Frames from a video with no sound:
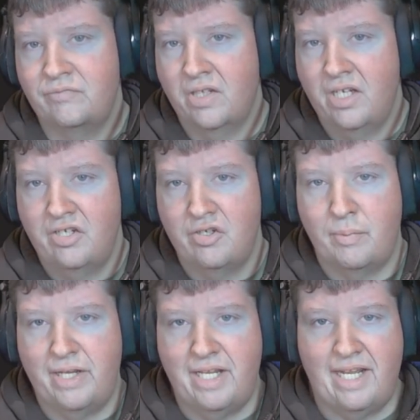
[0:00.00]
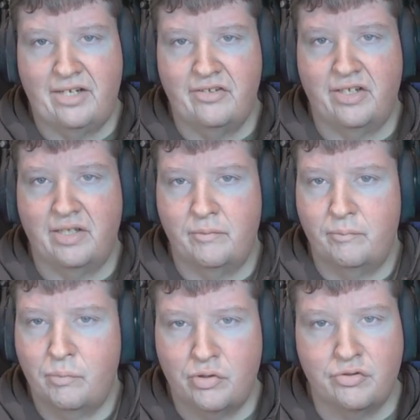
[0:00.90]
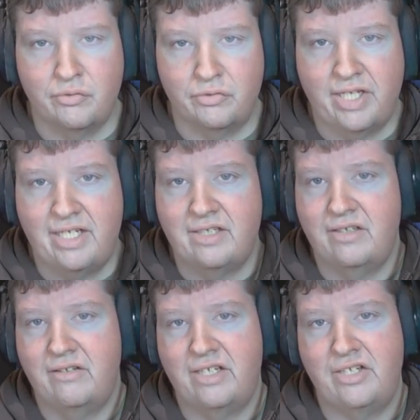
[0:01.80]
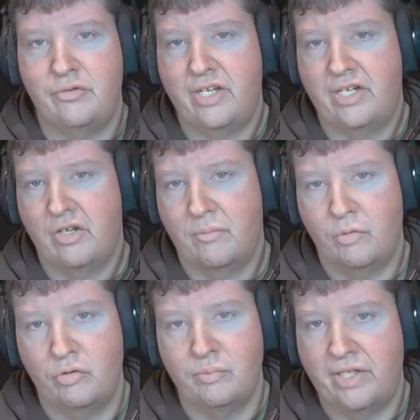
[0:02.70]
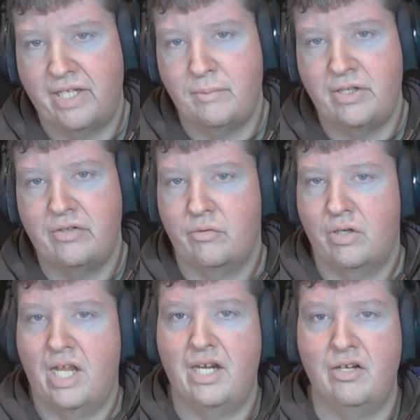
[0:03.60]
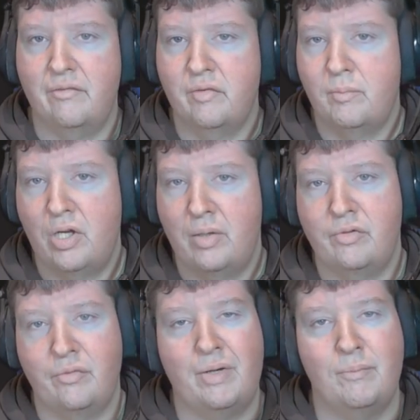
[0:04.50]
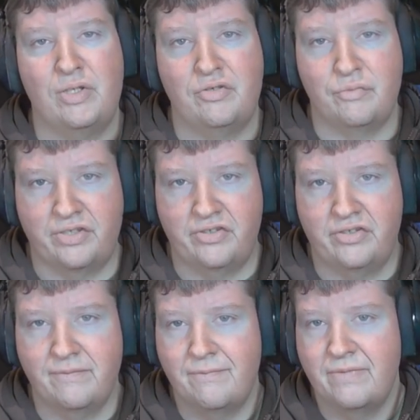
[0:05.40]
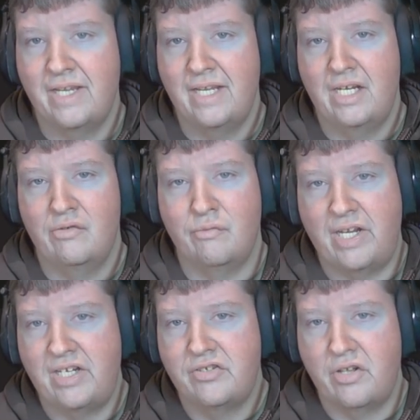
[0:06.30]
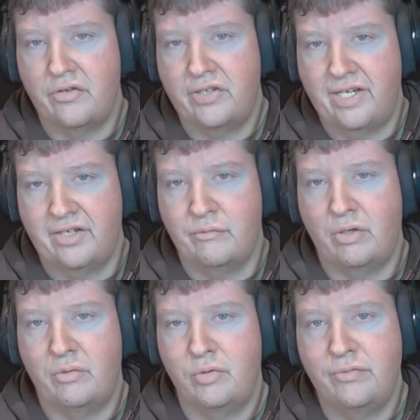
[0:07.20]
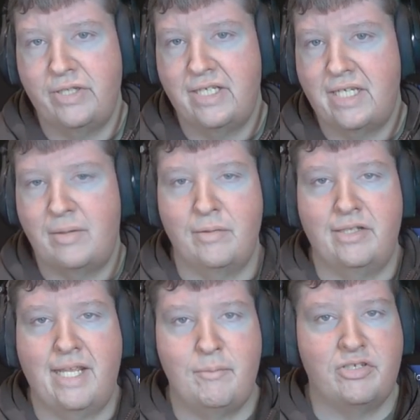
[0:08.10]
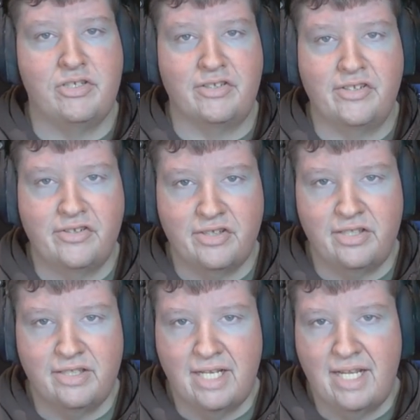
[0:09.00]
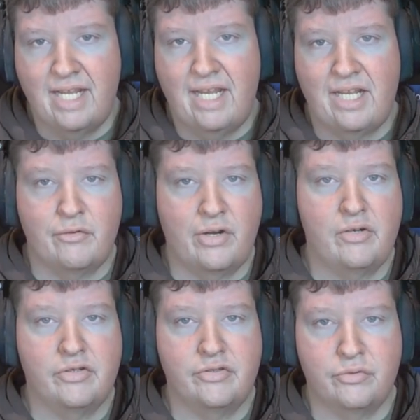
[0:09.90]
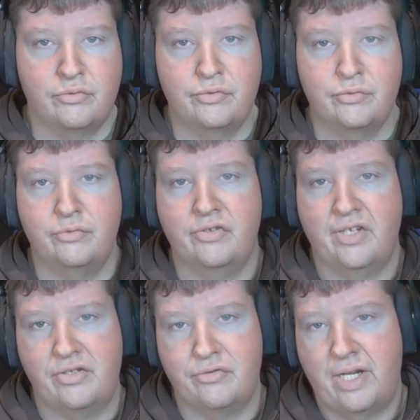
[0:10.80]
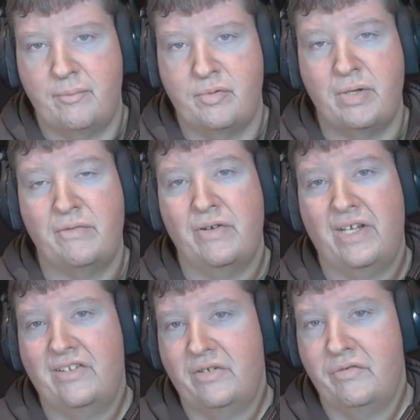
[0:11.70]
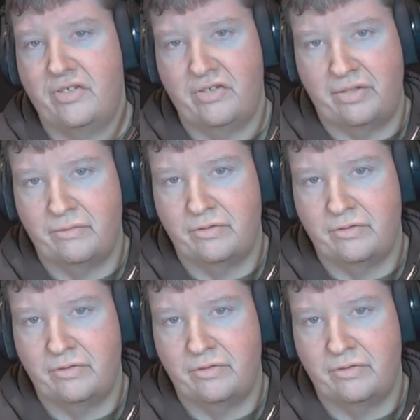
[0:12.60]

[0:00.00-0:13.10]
Your pet acts like a personal tank, letting you take on multiple enemies or higher-level mobs without much risk. Ranged auto attacks while moving keep damage consistent, and crowd control tools like traps make fights even safer.